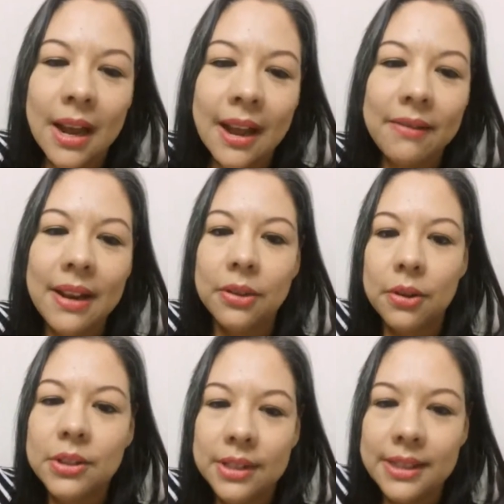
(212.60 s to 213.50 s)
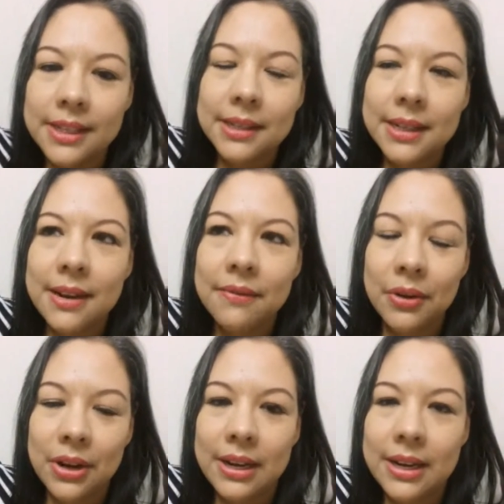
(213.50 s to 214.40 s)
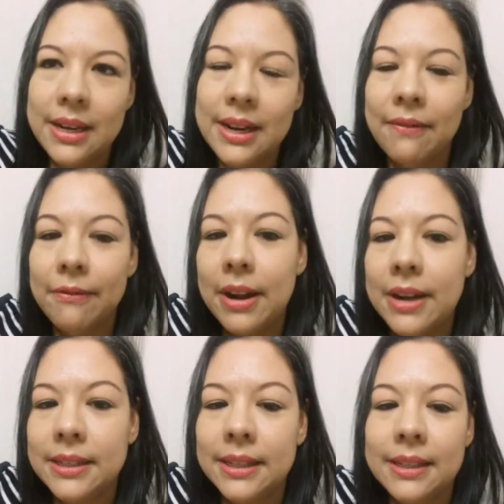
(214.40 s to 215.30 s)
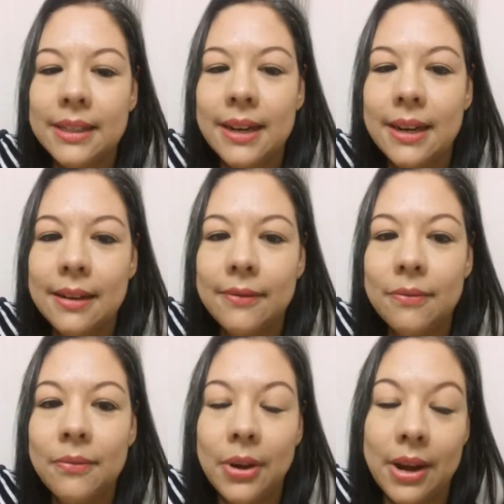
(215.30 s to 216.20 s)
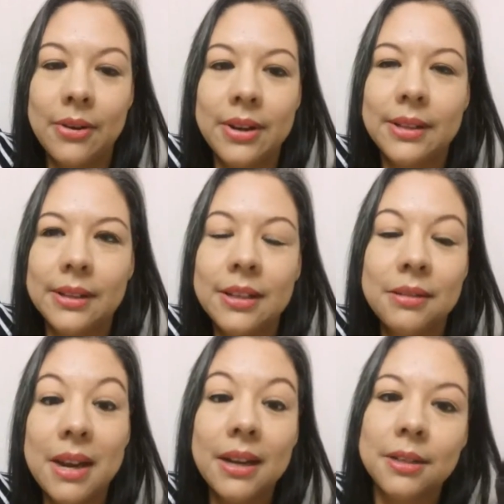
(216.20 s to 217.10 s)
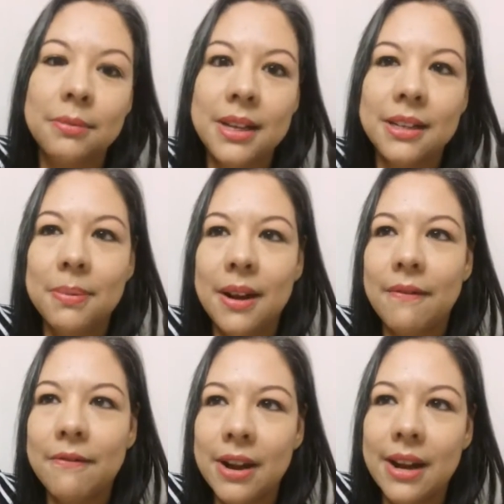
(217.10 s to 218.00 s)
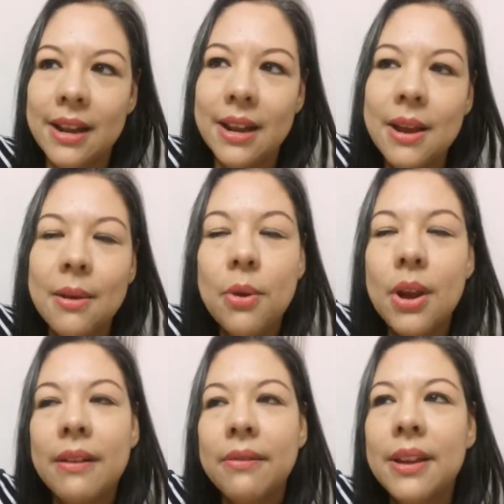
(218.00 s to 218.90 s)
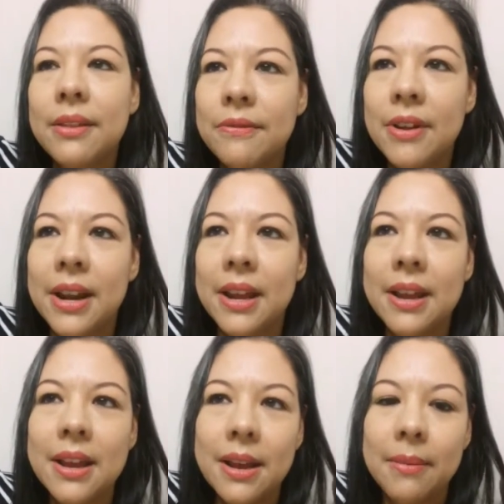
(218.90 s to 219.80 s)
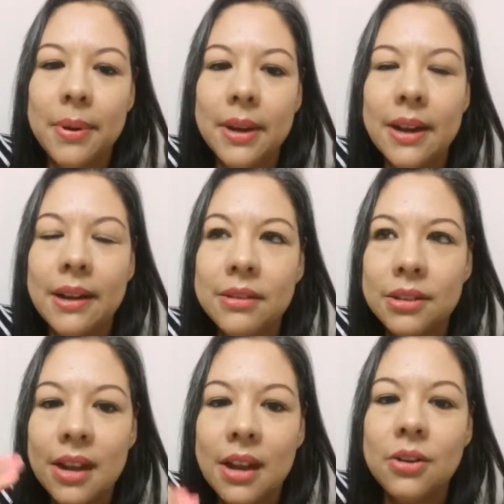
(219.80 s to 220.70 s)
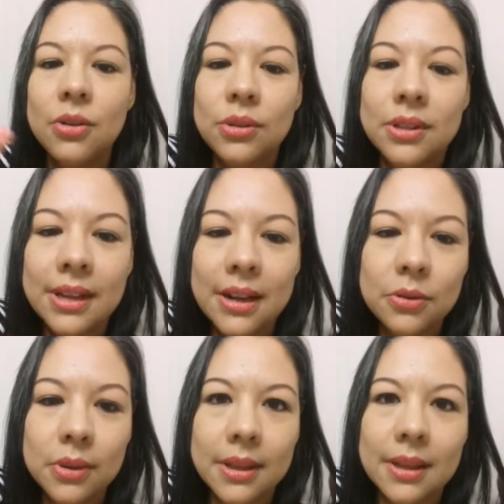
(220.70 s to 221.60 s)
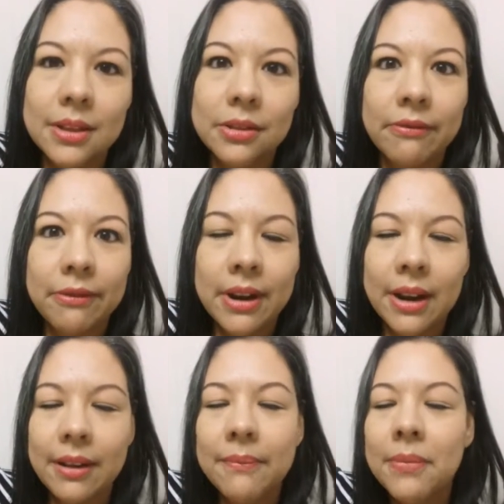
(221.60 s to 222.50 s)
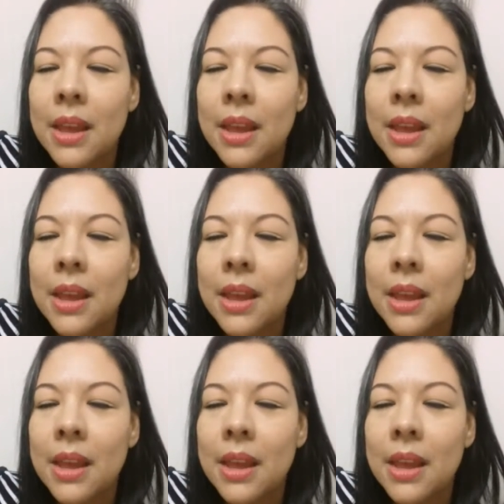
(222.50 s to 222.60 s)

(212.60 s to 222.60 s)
I have like Thursday designated for cleaning and Friday designated for errands because my husband gets paid on Friday. Well, every other Friday, but I've just gotten used to scheduling things on Friday.